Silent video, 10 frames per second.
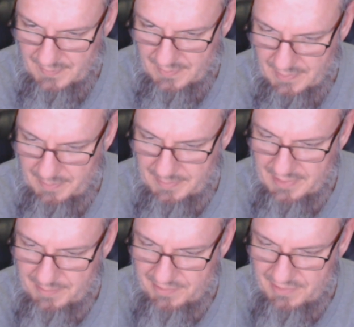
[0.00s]
I mean,
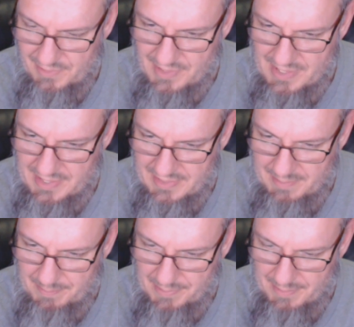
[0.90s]
I'm still going to have
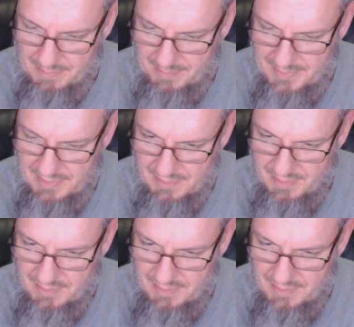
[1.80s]
that problem here,